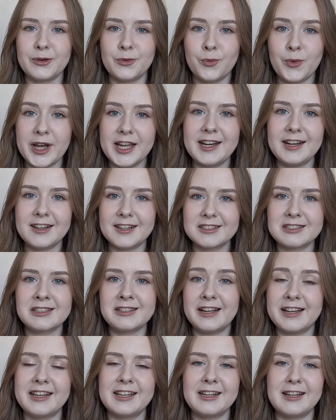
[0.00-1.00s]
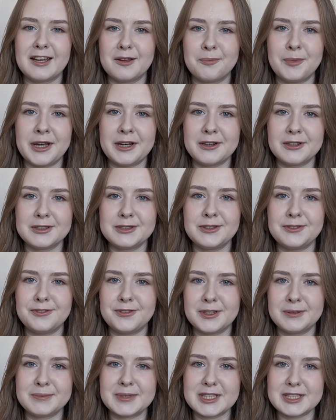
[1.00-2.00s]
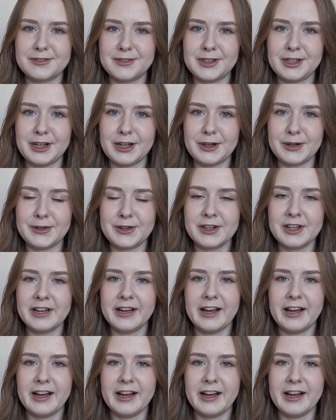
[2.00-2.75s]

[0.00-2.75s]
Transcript: waiting until I can get better to film this video.